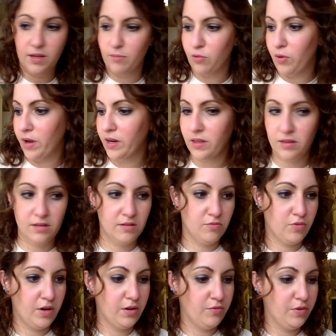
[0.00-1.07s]
I'm rewriting
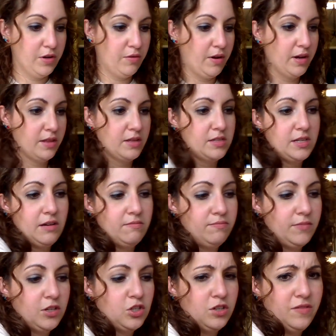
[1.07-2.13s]
this down.
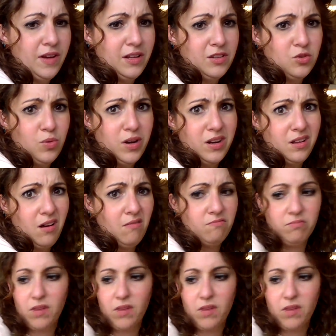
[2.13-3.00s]
I should have had this ready to go.